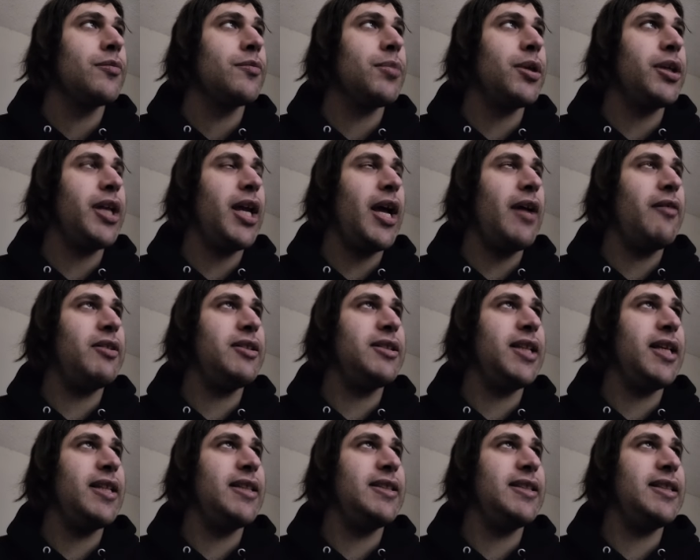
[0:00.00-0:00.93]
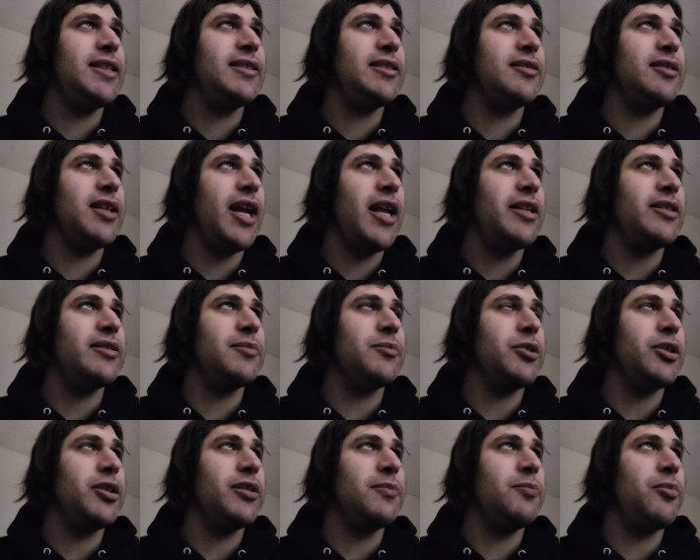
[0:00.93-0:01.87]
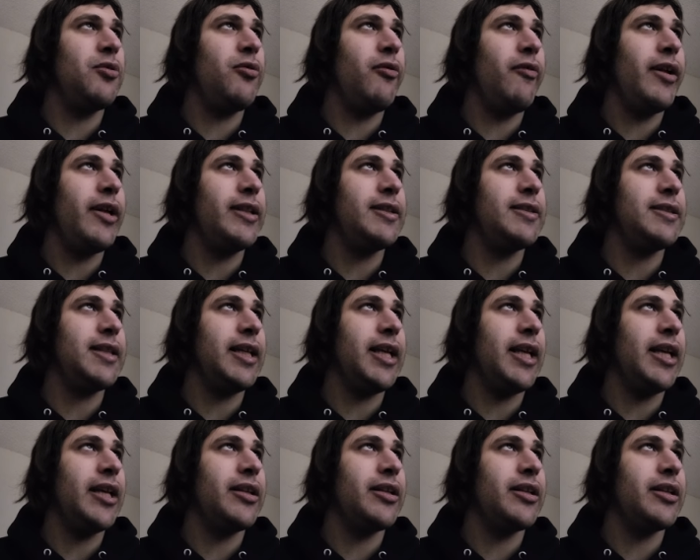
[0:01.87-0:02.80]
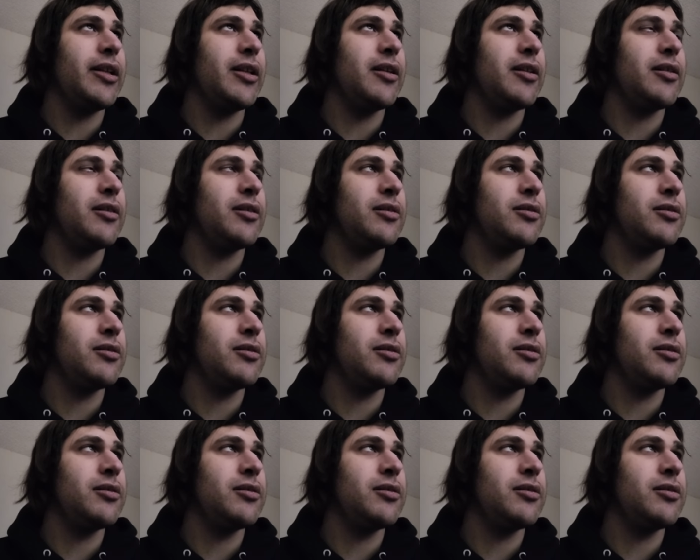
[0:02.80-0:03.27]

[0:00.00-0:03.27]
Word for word: But yeah, I would say the season had some good points, and uh,